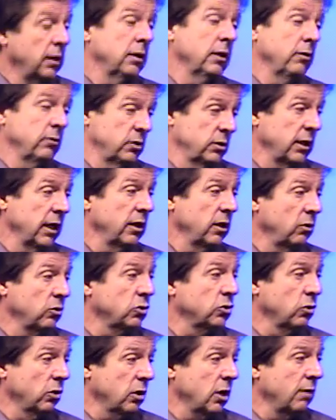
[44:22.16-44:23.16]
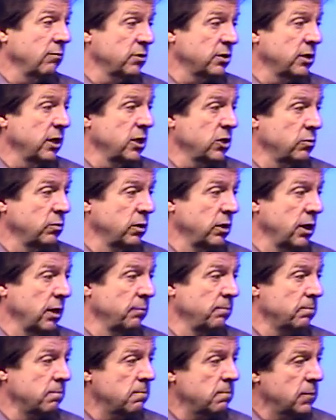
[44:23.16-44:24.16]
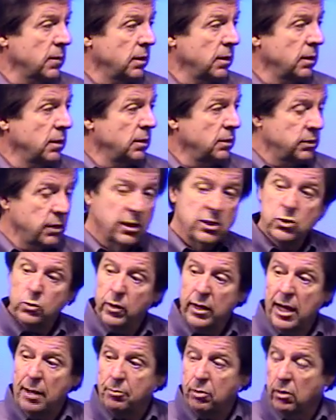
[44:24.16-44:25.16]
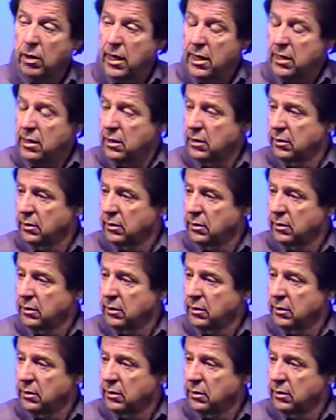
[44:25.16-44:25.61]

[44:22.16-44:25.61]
don't want you that little short conversation with him changed the way I prayed,